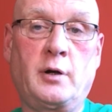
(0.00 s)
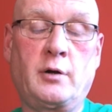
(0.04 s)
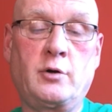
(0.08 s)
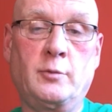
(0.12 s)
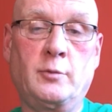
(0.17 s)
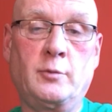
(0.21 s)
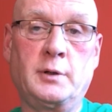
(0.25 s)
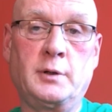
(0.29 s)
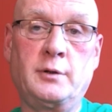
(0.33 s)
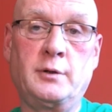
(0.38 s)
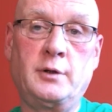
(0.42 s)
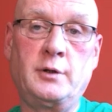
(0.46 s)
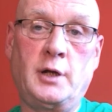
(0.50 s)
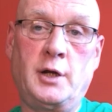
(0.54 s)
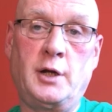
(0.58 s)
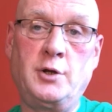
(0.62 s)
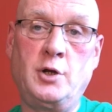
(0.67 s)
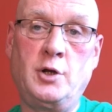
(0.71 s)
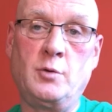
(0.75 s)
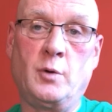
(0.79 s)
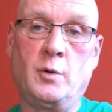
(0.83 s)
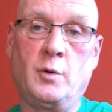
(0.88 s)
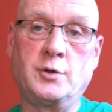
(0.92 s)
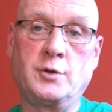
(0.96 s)
couple of
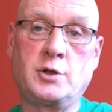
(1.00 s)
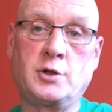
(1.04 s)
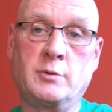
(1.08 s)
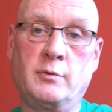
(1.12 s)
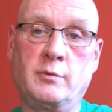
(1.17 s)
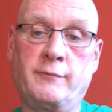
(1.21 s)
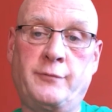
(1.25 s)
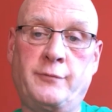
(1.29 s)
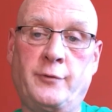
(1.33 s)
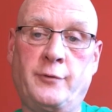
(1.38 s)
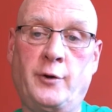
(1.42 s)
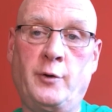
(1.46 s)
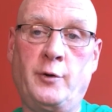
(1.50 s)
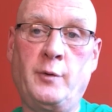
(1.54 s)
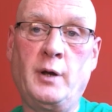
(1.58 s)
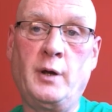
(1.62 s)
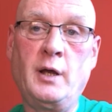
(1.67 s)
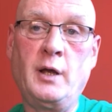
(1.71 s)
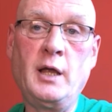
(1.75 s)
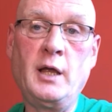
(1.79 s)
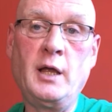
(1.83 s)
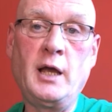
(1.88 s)
new ones coming through,